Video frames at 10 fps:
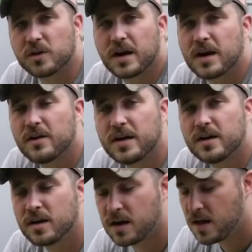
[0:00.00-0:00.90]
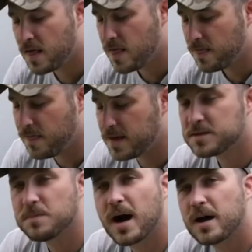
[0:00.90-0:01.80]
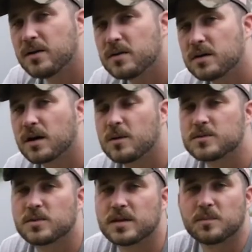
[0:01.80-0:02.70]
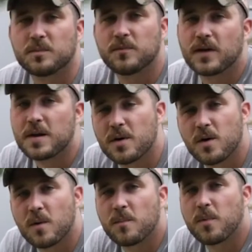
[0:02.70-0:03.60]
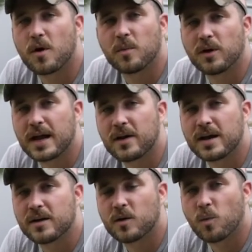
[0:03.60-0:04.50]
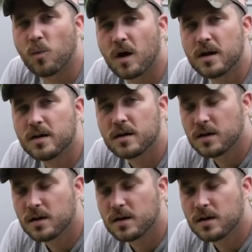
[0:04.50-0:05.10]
your aerator. This model comes with a Flambeau Portable Aerator 1.